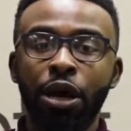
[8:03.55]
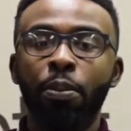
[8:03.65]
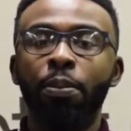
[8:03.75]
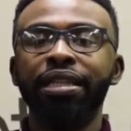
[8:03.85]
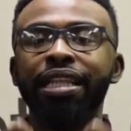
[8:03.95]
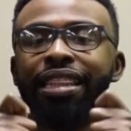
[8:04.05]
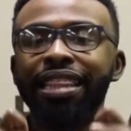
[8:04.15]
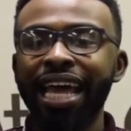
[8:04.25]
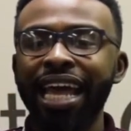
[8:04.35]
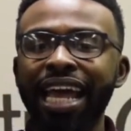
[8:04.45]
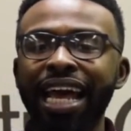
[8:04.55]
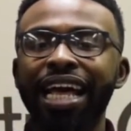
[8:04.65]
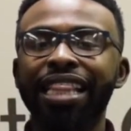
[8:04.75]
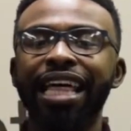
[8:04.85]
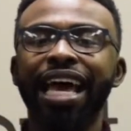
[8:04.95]
But the thing
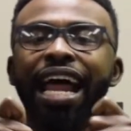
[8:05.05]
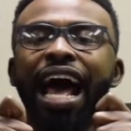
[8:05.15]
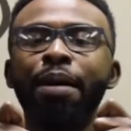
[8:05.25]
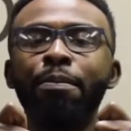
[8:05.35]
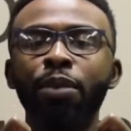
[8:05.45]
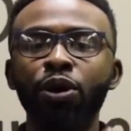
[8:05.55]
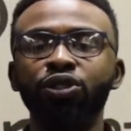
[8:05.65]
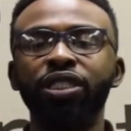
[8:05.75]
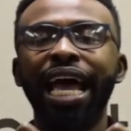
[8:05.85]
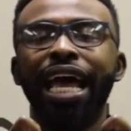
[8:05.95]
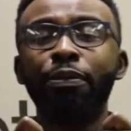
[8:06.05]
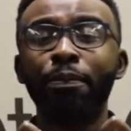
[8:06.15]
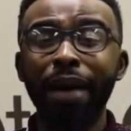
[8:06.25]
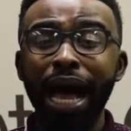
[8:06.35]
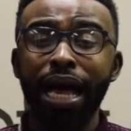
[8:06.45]
that I most
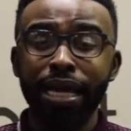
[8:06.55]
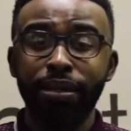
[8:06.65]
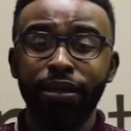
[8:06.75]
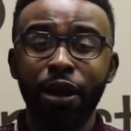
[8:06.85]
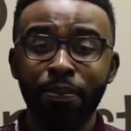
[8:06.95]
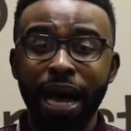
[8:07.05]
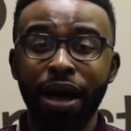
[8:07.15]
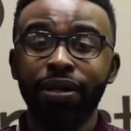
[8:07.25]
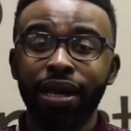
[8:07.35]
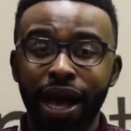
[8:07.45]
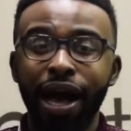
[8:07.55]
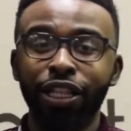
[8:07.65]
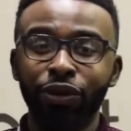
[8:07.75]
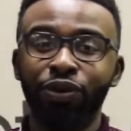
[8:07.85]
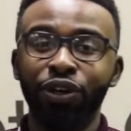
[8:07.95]
admired about
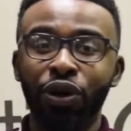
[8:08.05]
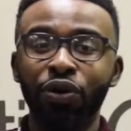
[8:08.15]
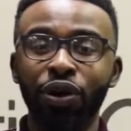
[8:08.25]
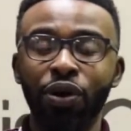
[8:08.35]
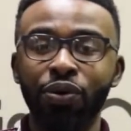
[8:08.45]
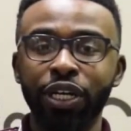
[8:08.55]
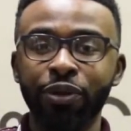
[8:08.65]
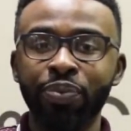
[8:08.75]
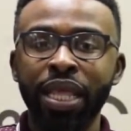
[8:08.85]
Hollywood Hulk Hogan